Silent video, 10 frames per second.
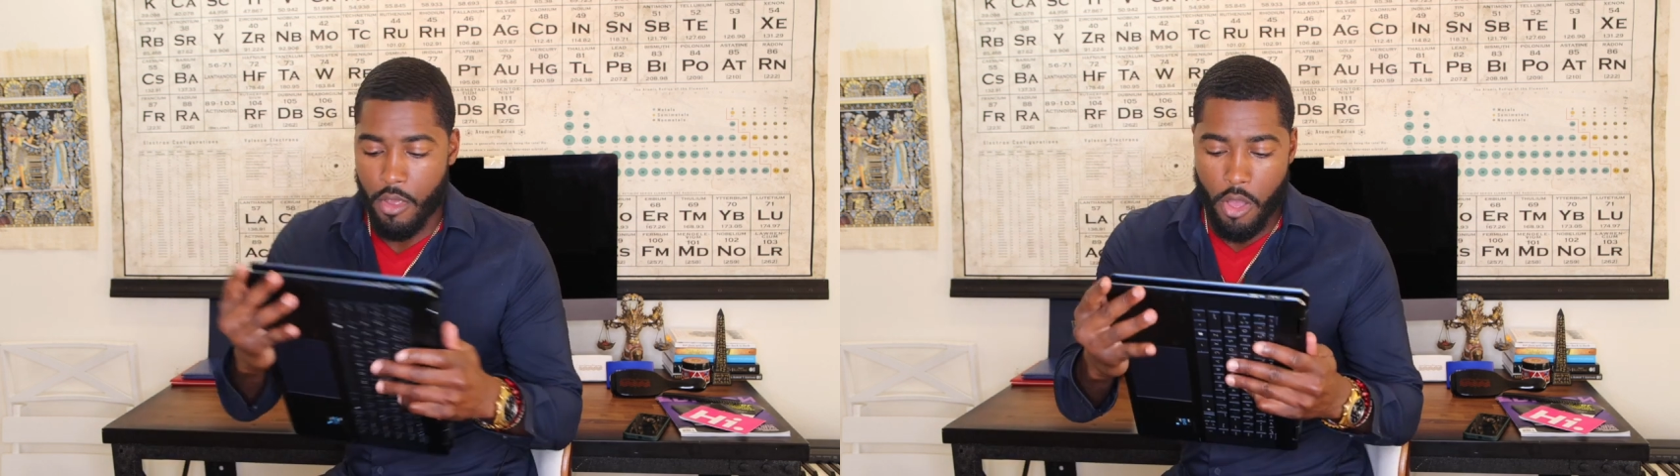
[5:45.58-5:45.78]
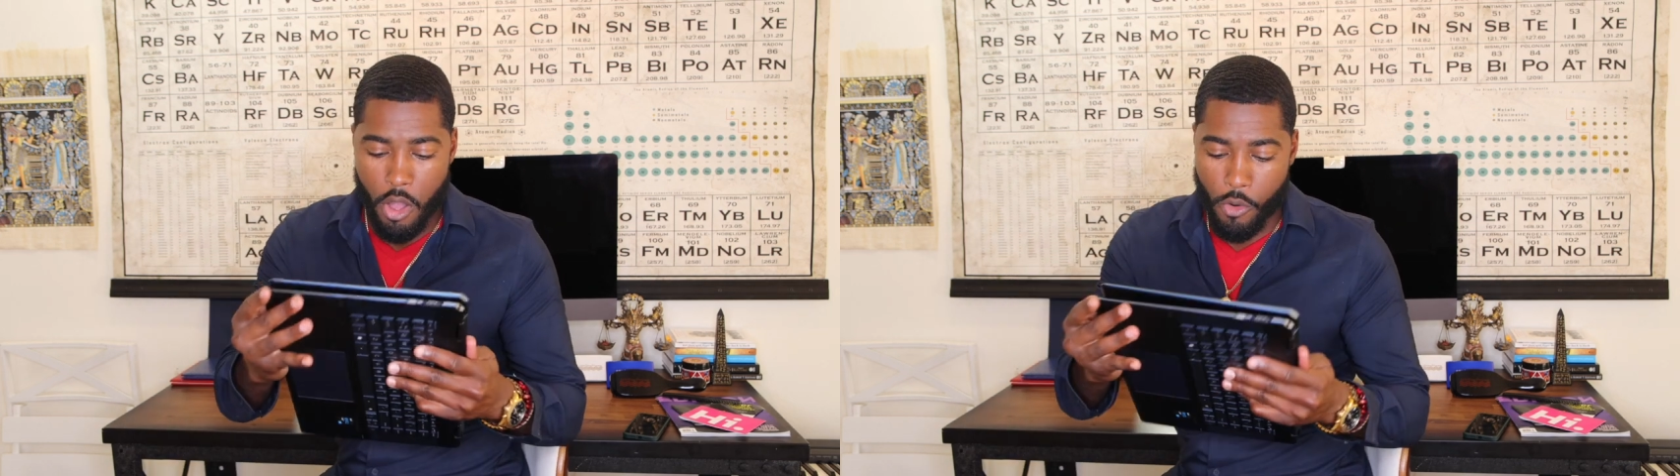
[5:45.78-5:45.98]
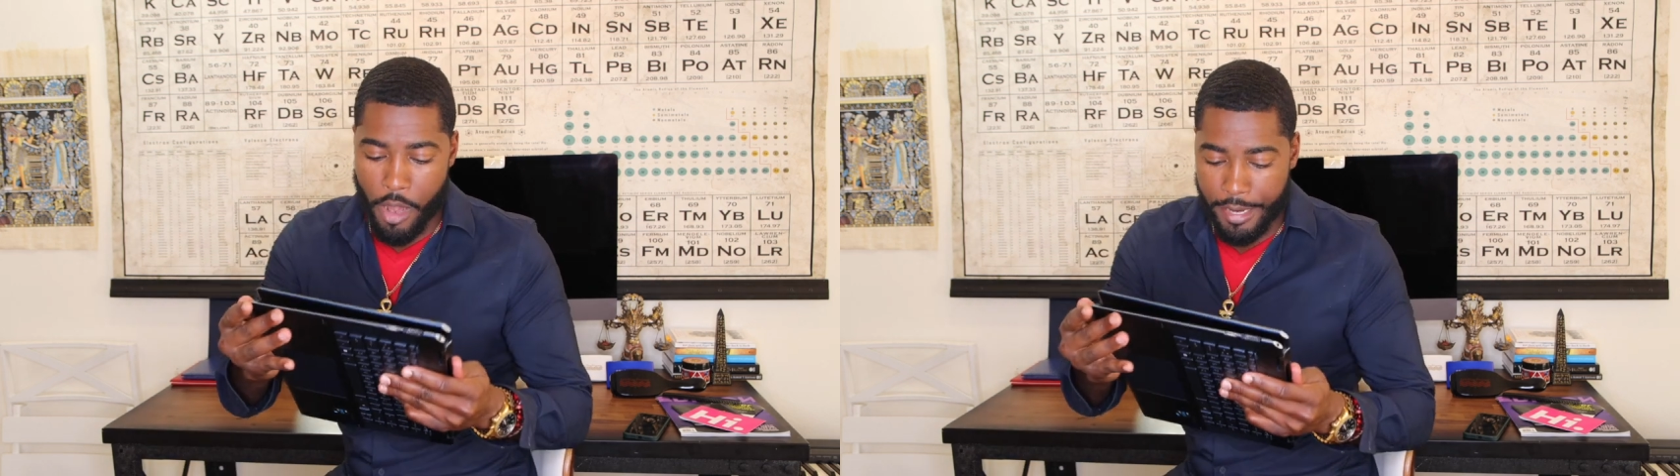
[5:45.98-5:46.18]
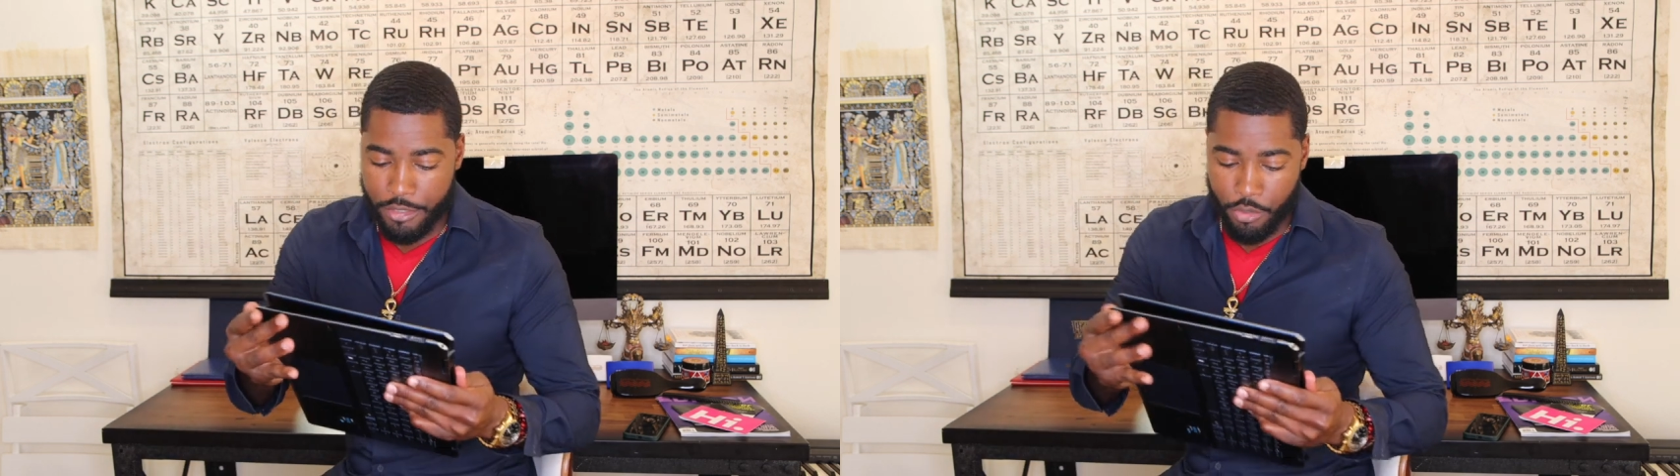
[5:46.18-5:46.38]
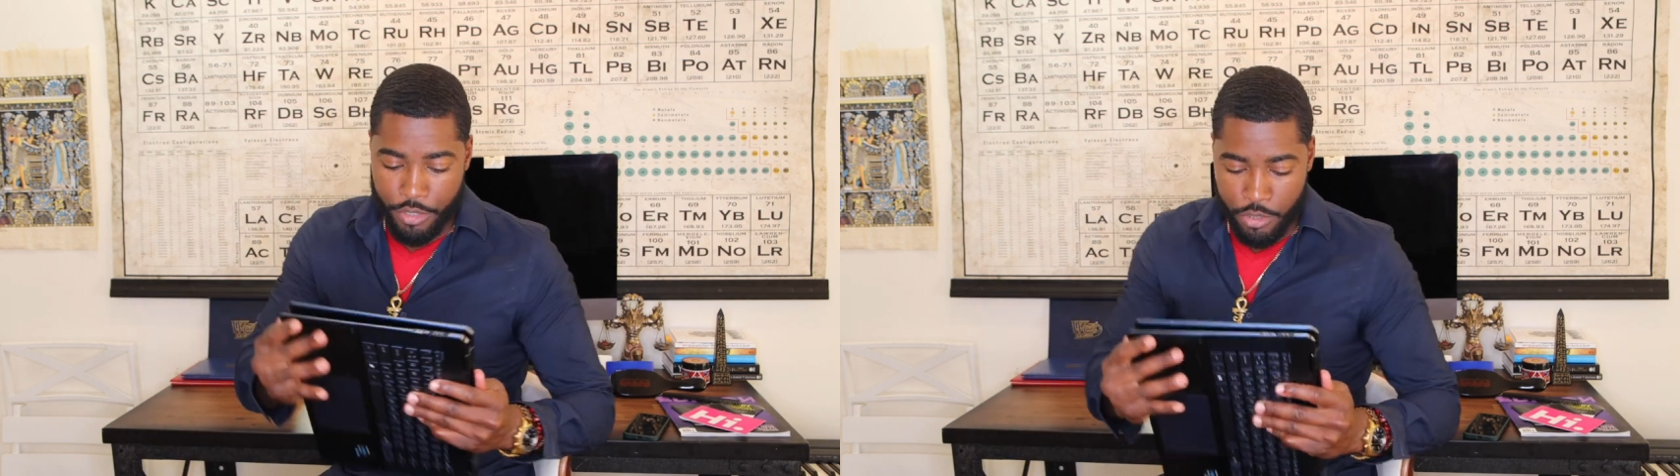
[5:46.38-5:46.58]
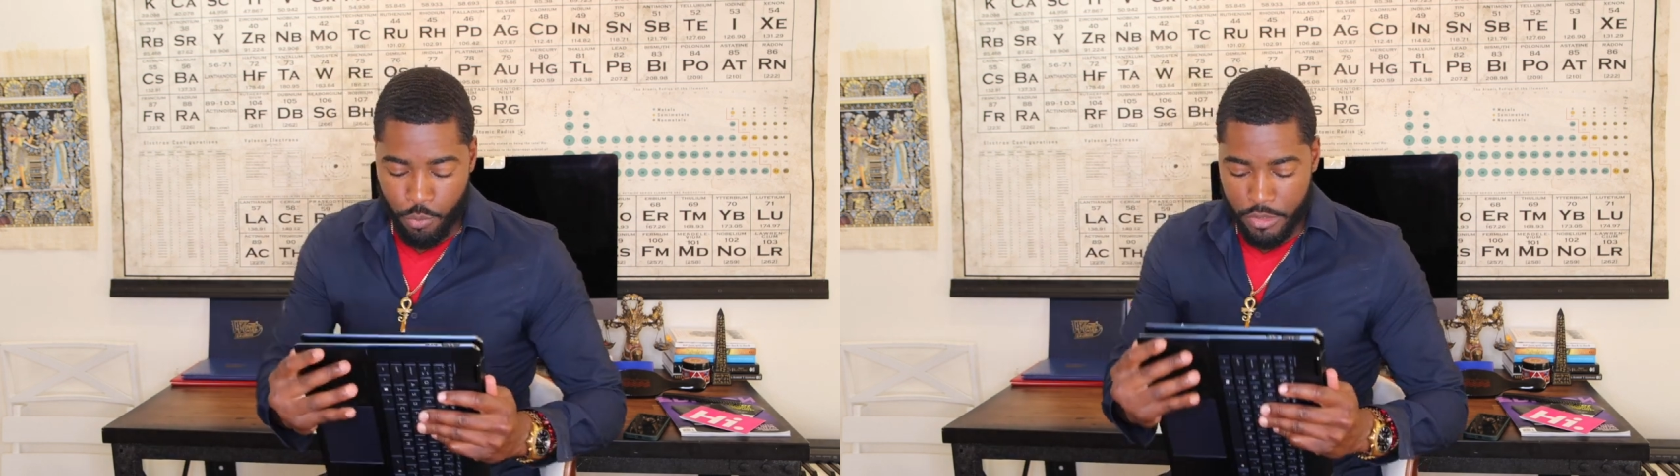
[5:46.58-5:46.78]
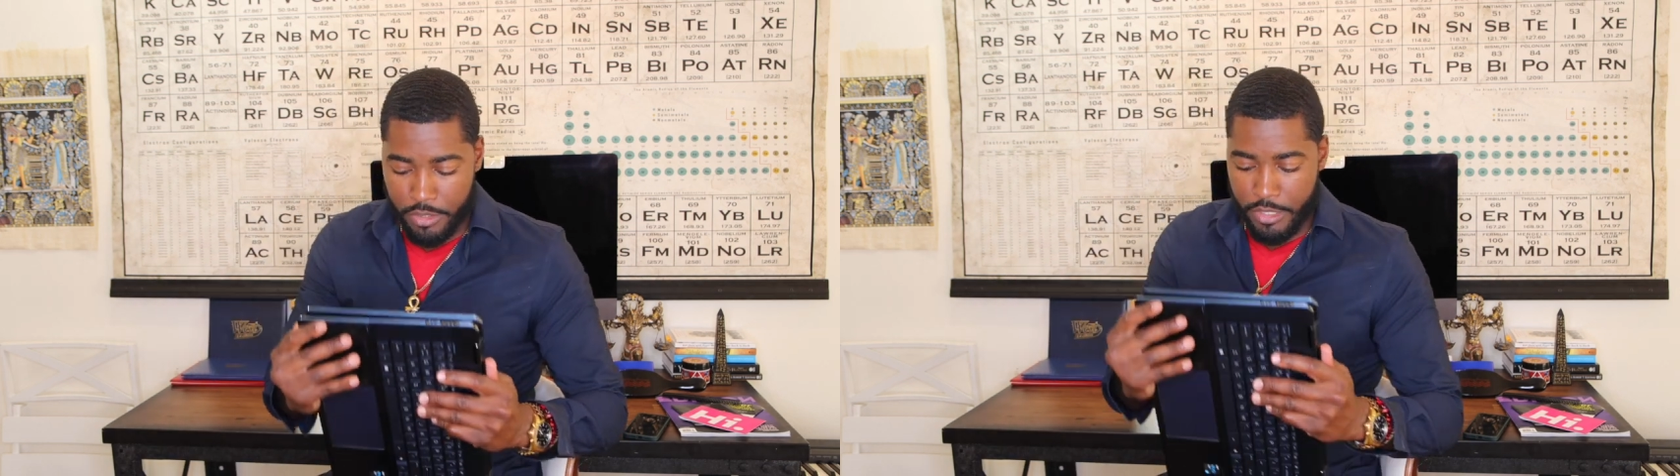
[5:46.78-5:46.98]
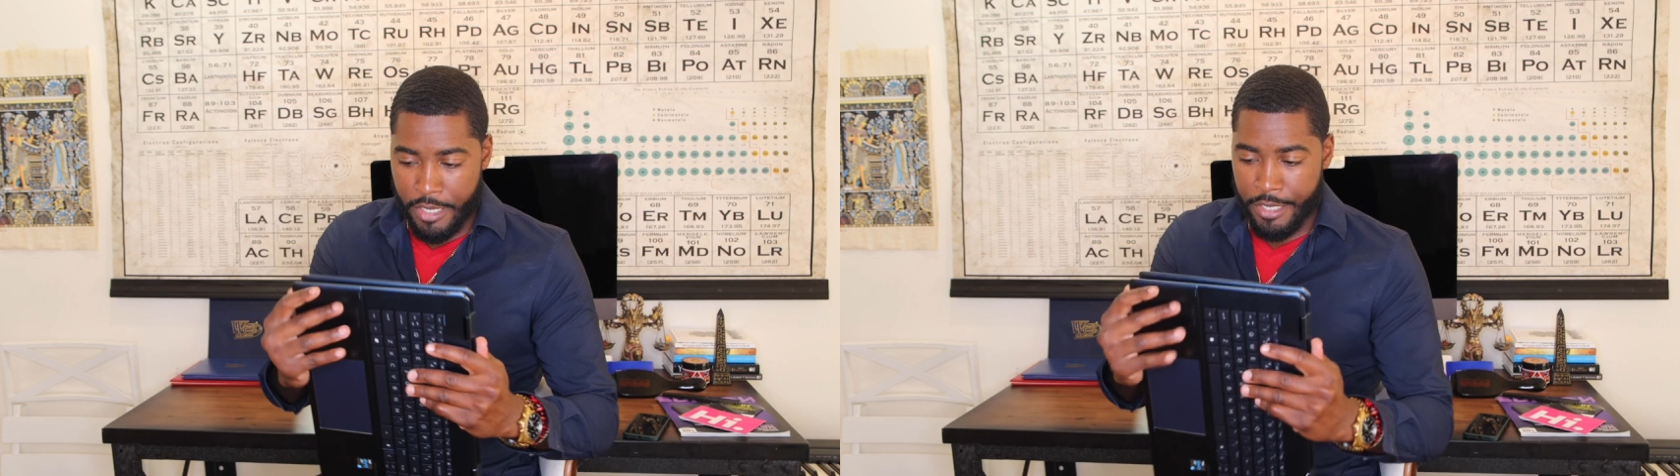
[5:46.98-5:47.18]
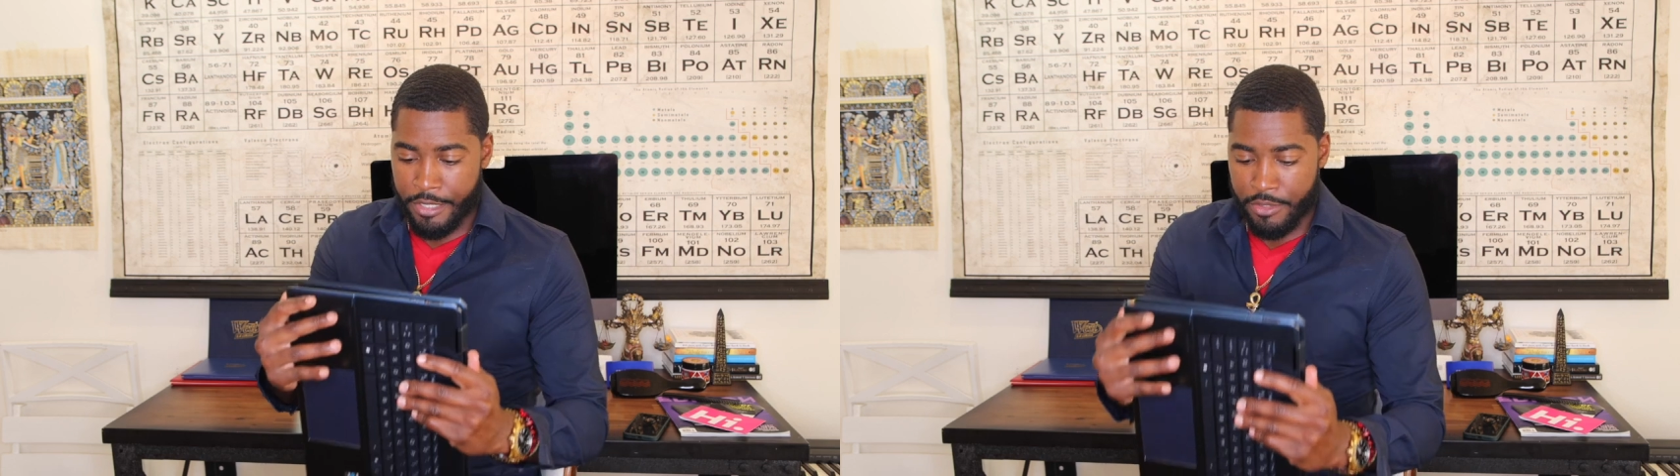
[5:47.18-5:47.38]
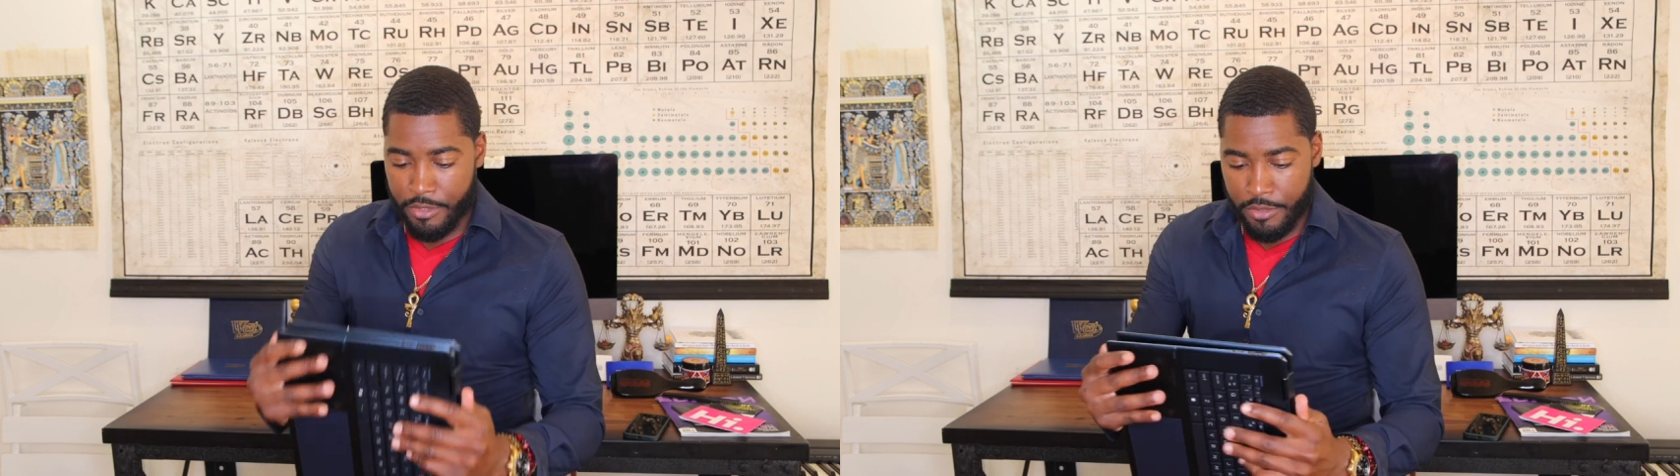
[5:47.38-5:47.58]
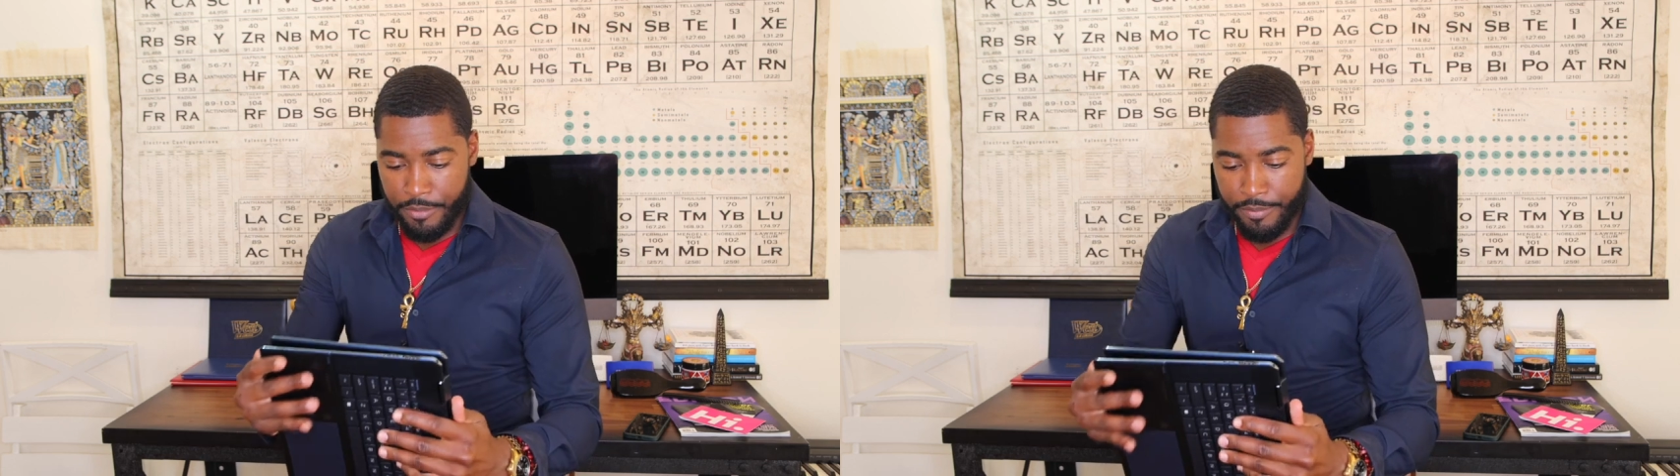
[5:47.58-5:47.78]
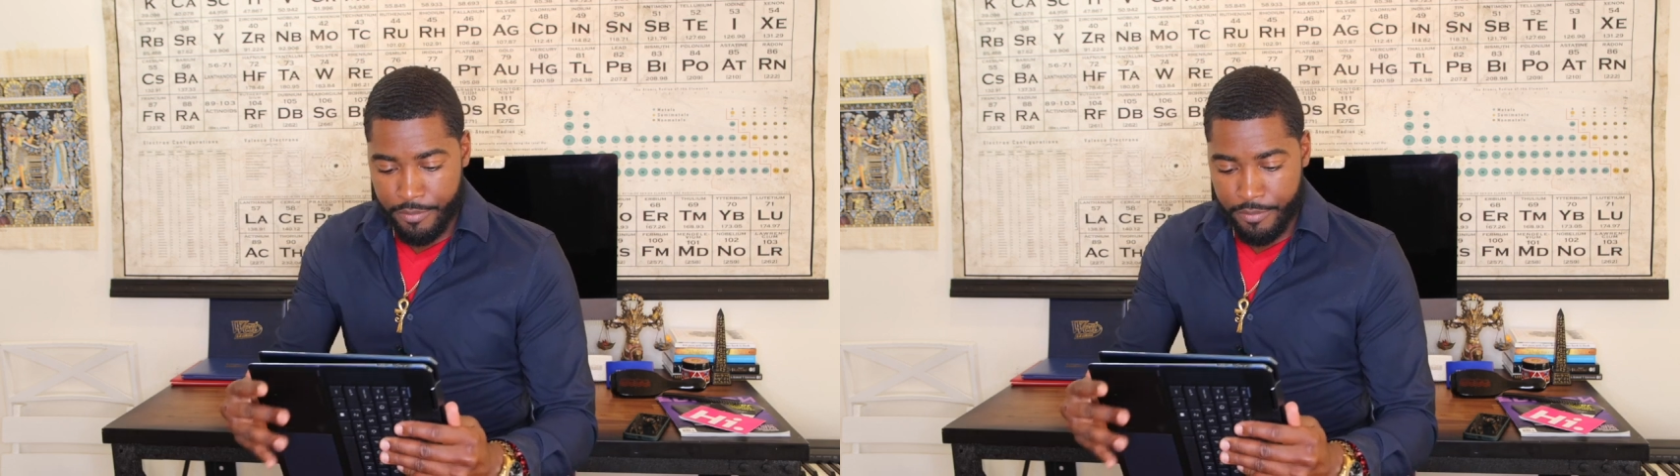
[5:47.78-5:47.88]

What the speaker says: All right, so this one says,